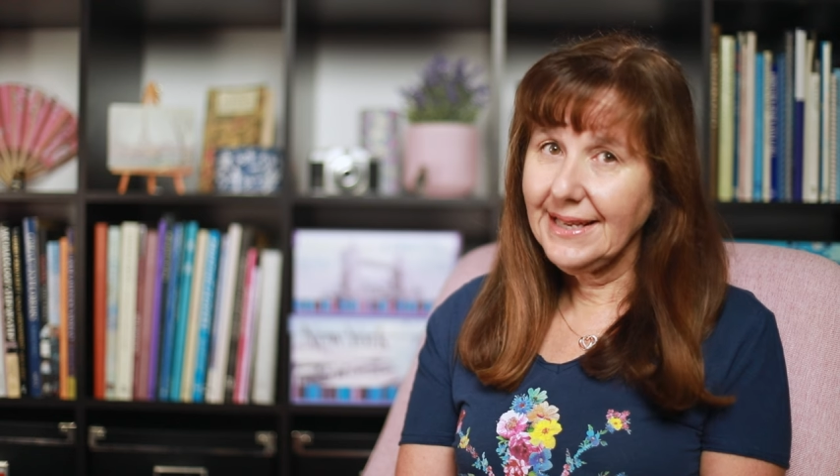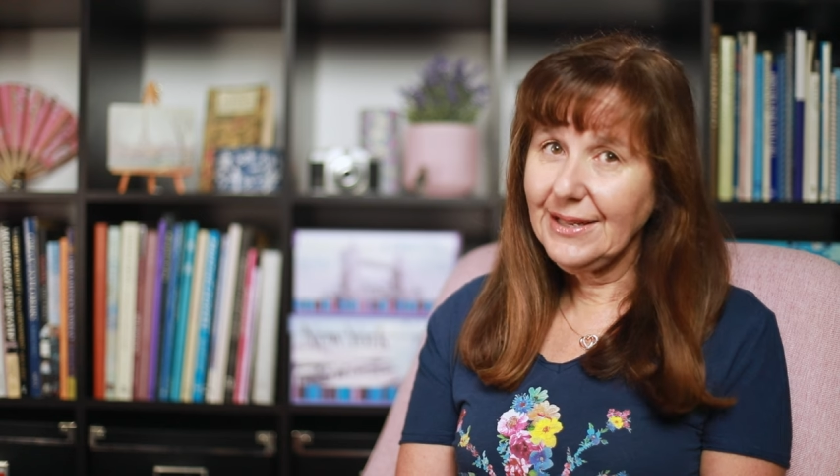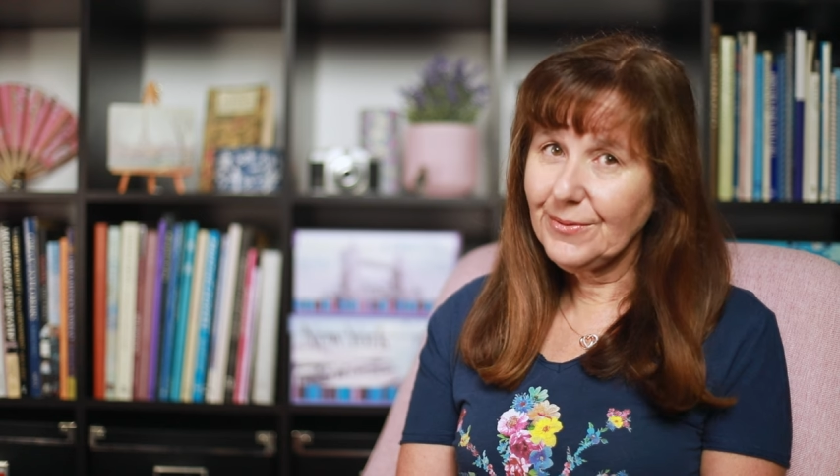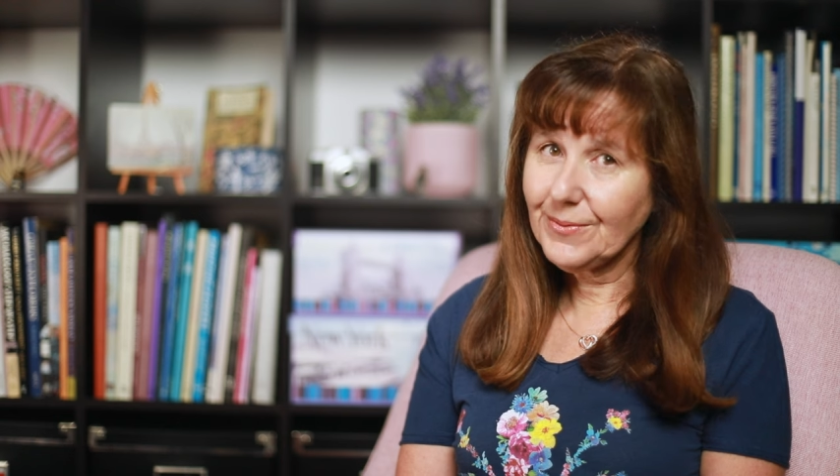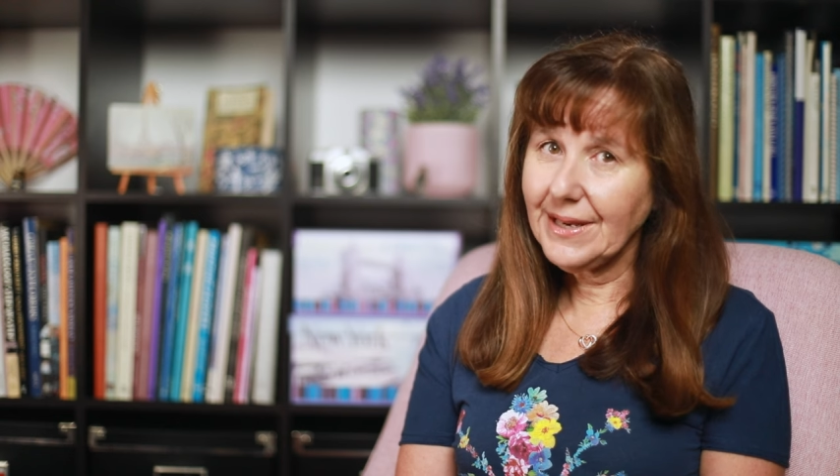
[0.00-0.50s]

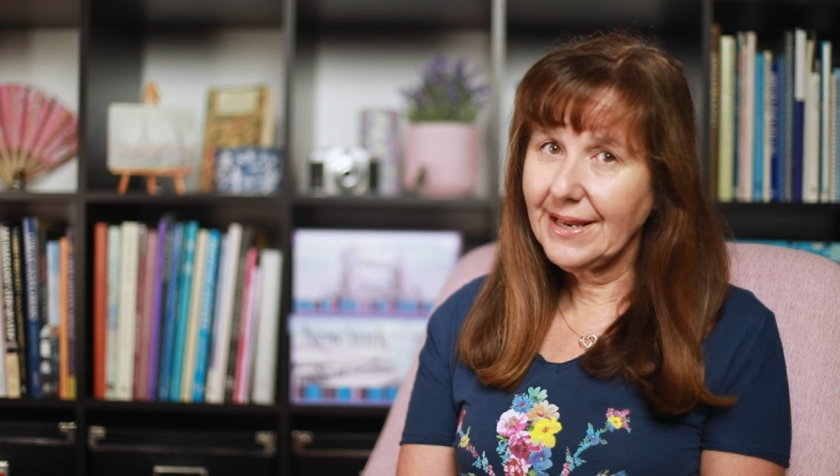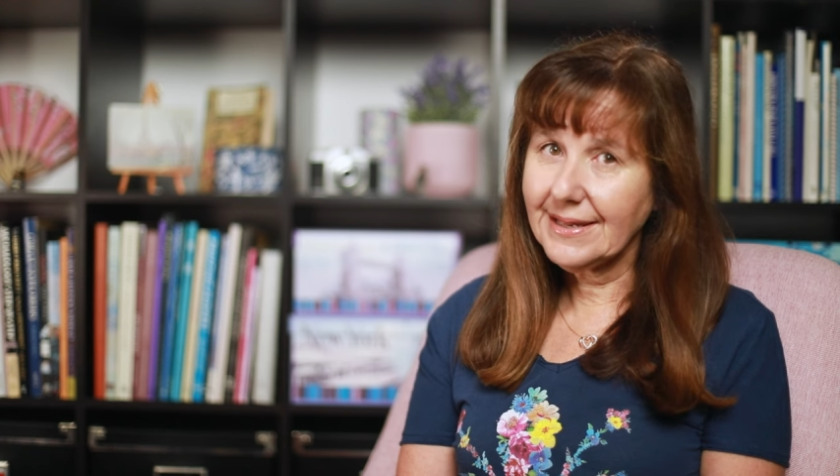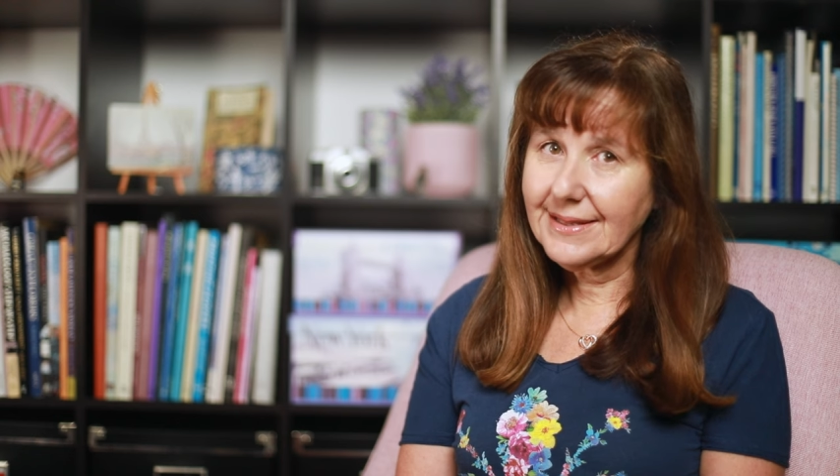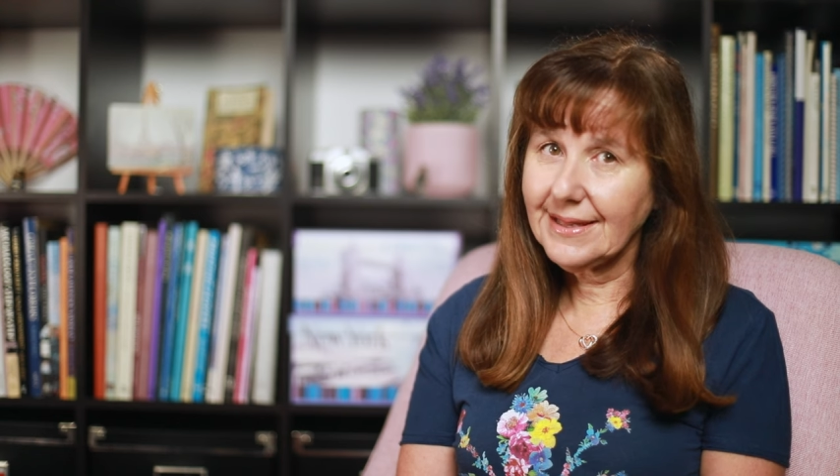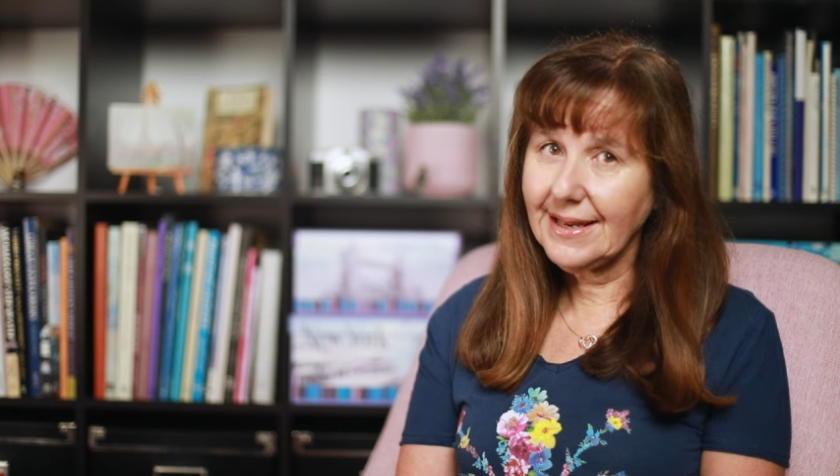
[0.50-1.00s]
if we
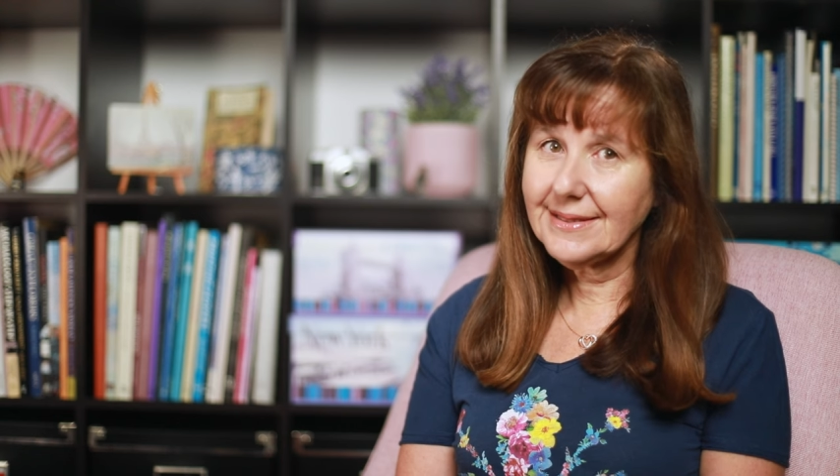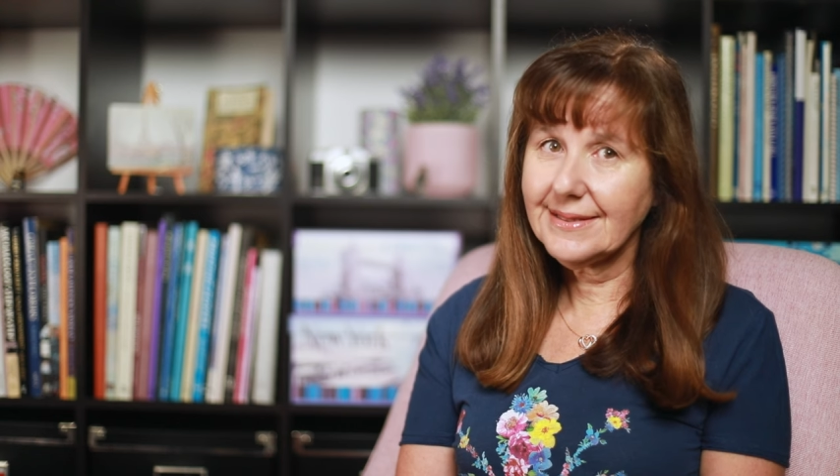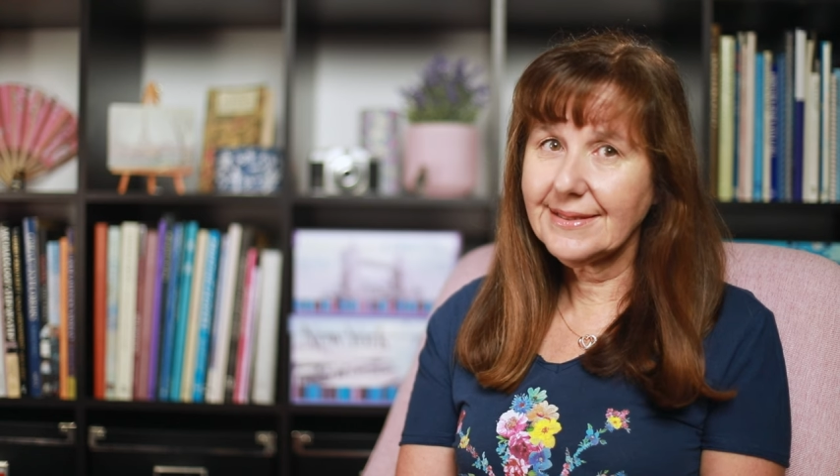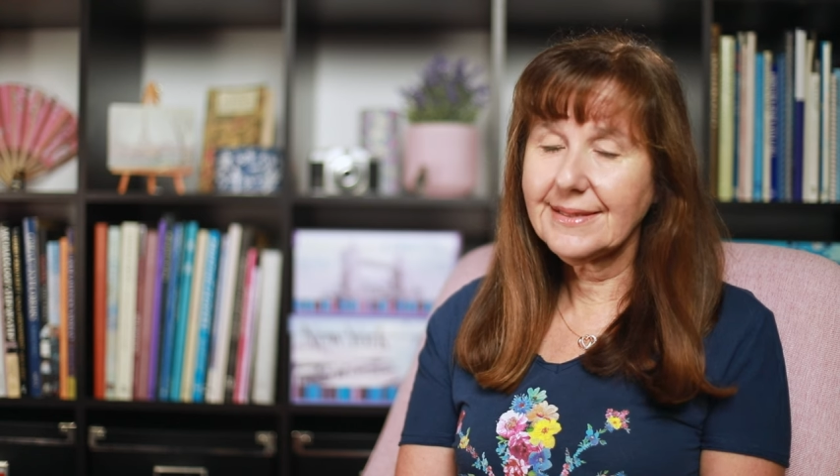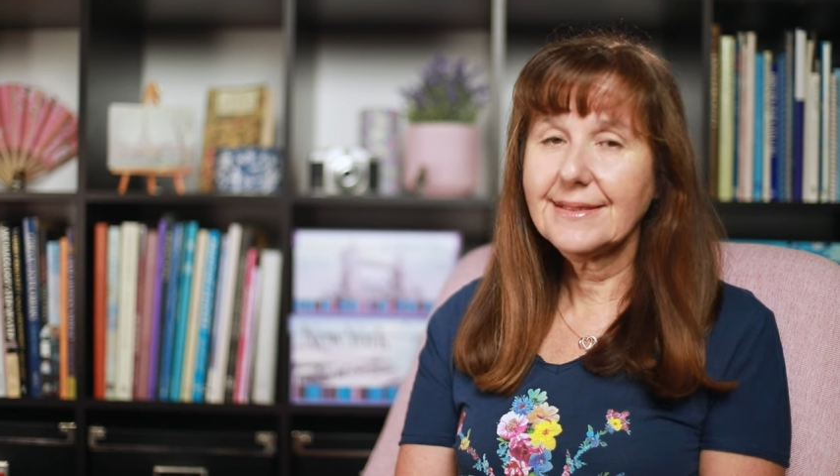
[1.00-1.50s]
let it, that
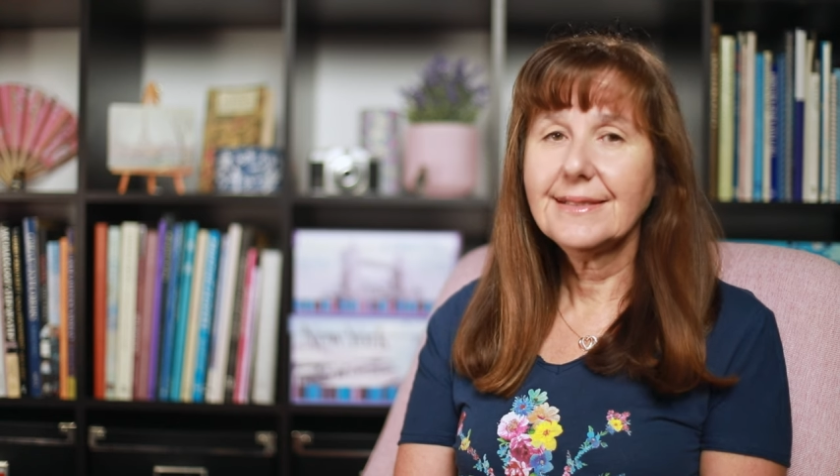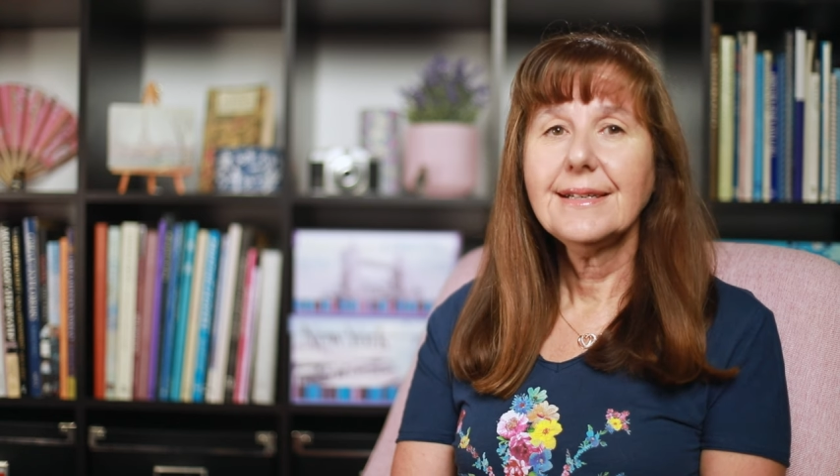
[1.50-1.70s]
is.